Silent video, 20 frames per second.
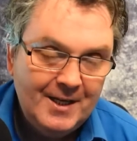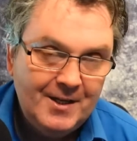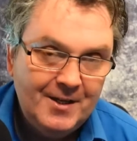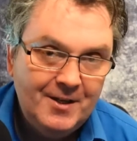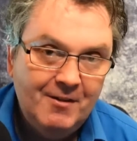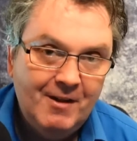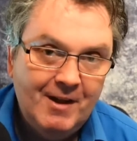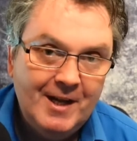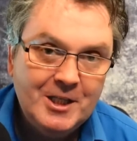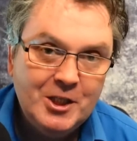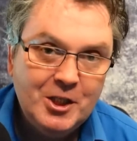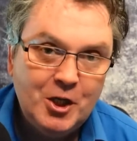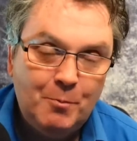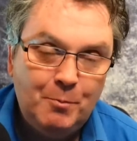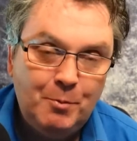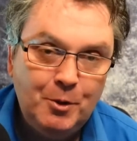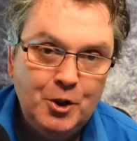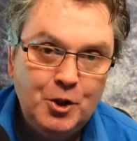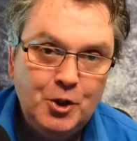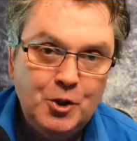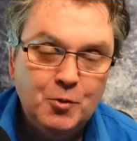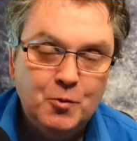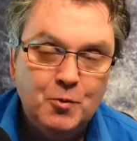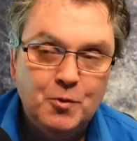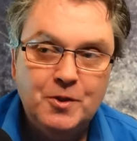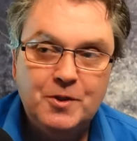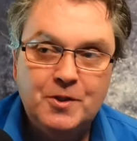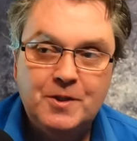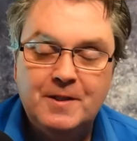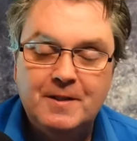In the last couple of
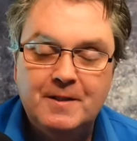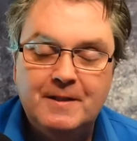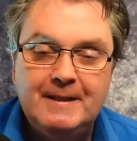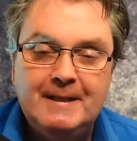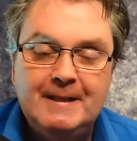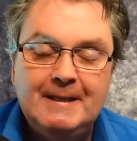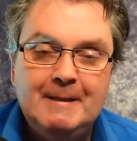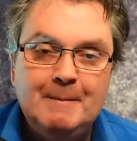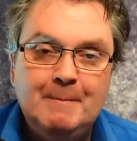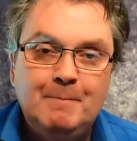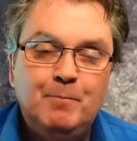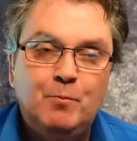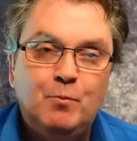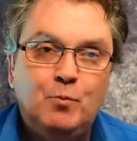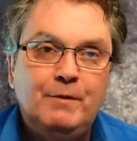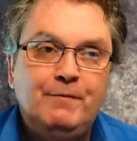shows, um,